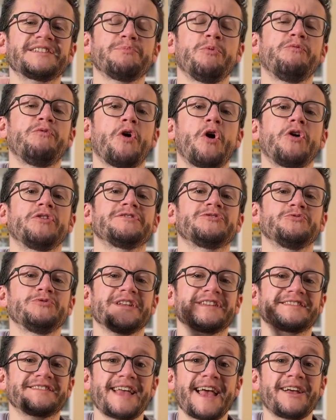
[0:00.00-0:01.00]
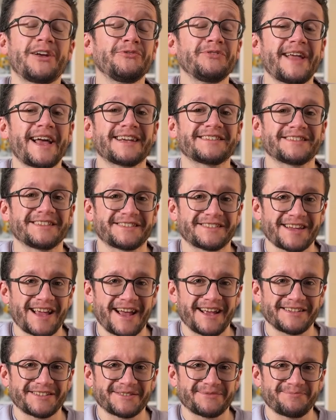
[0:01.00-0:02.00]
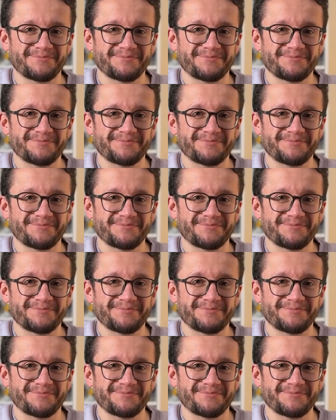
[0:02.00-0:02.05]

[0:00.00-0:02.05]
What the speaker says: move on to the second exercise.